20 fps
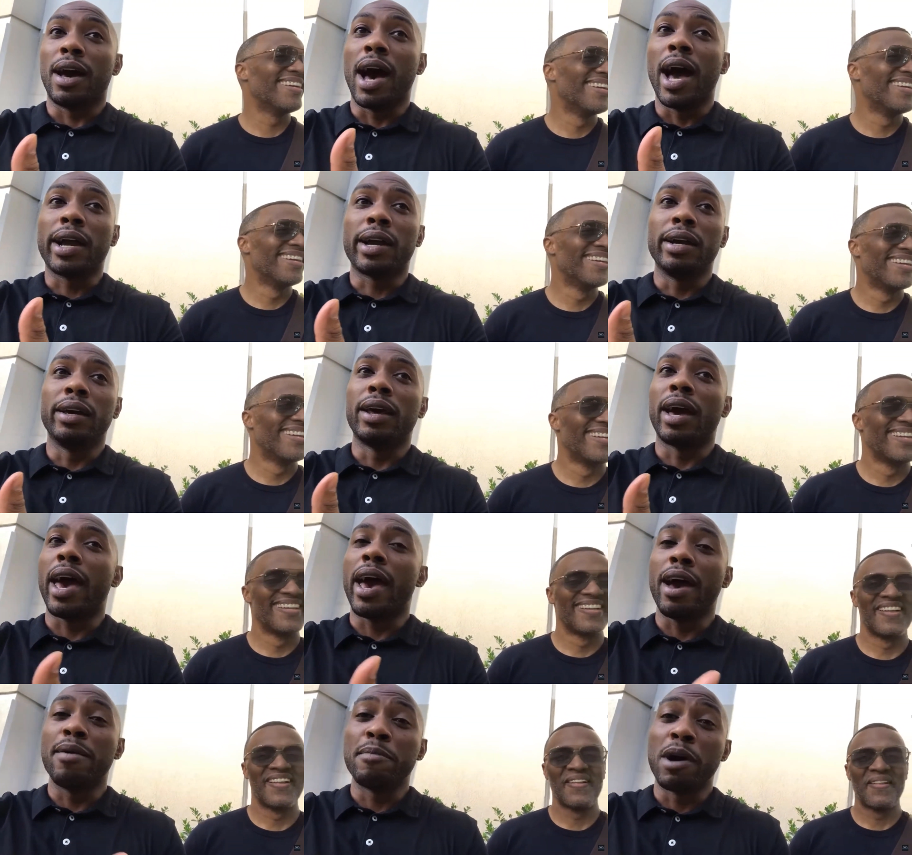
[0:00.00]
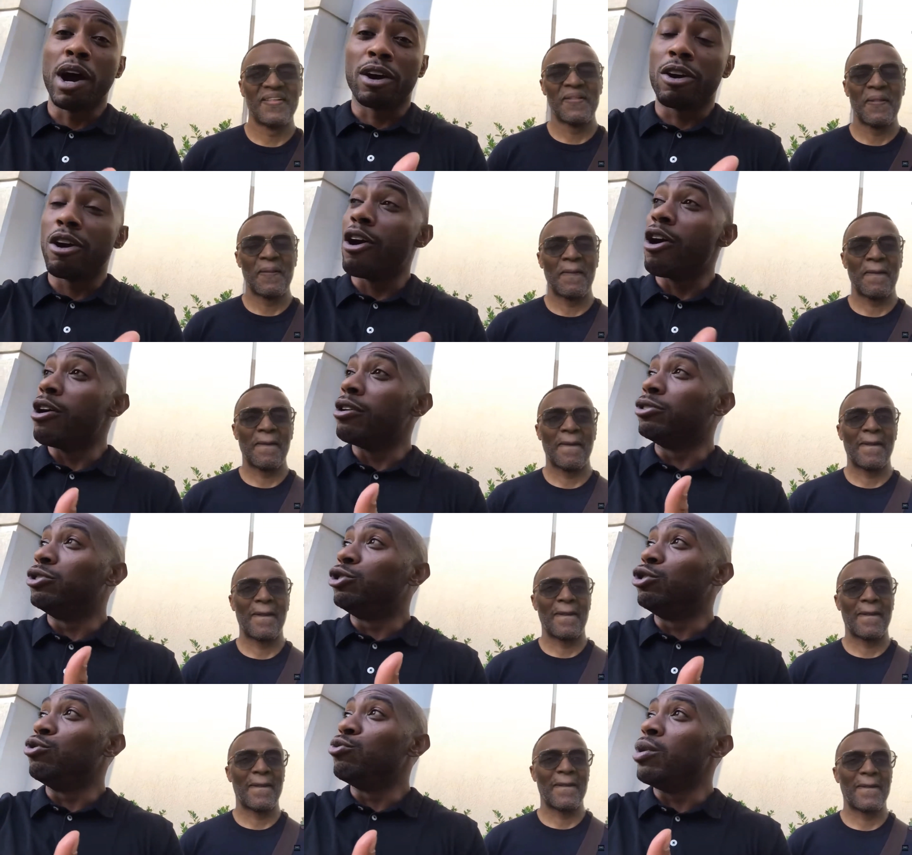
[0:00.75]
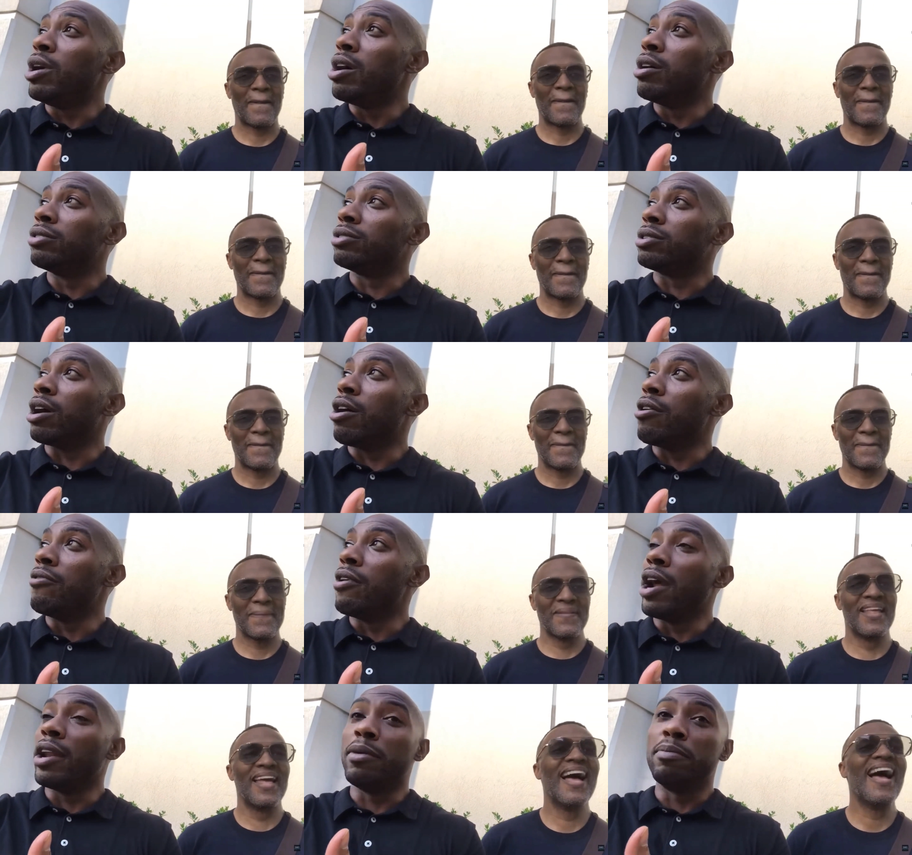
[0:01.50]
Speaker 1: I could have had my car on two wheels
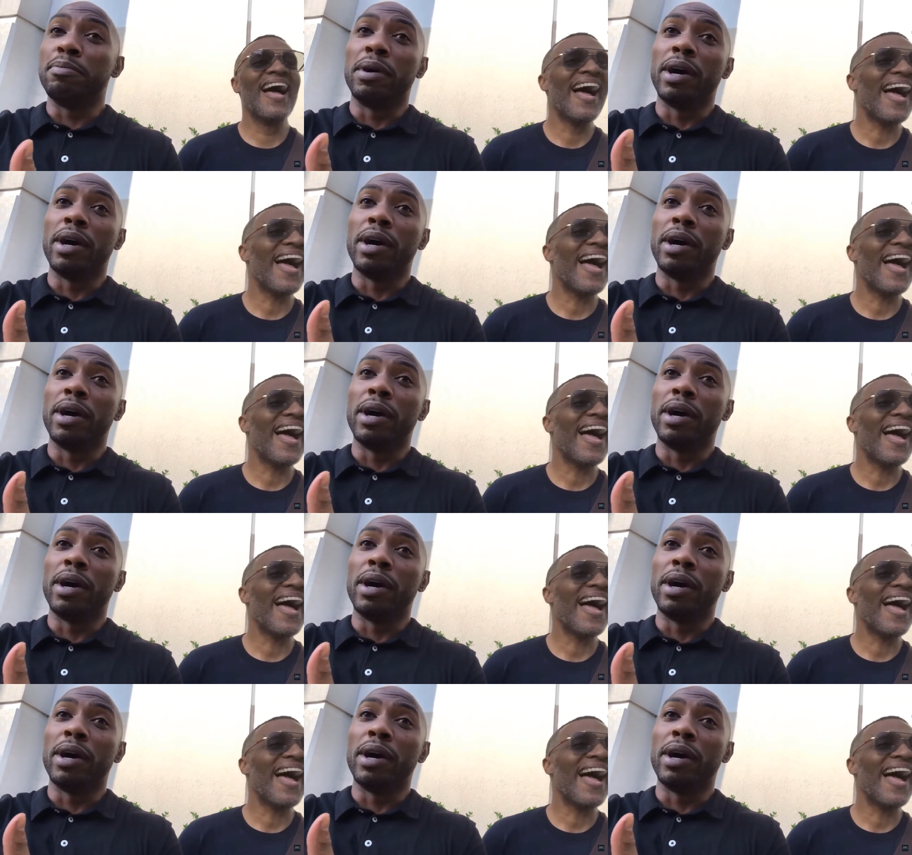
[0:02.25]
already,